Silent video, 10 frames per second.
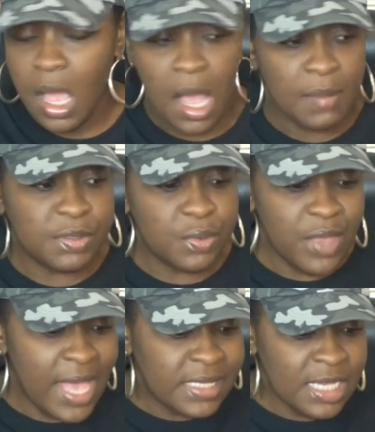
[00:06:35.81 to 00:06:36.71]
Um, so
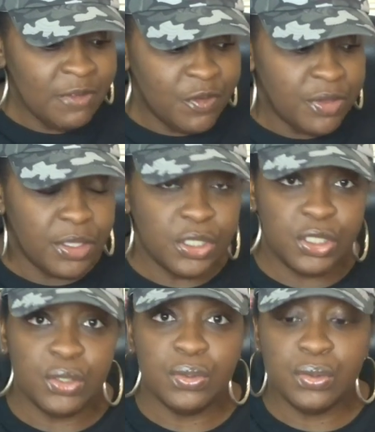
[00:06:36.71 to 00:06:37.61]
that's it for the
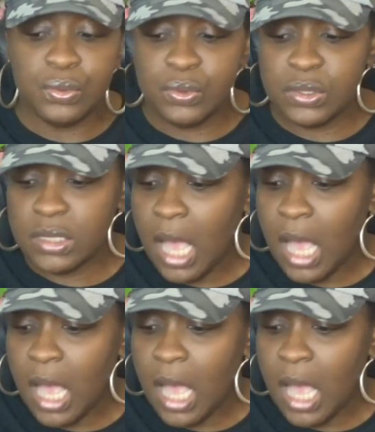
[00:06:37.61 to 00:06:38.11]
shoes.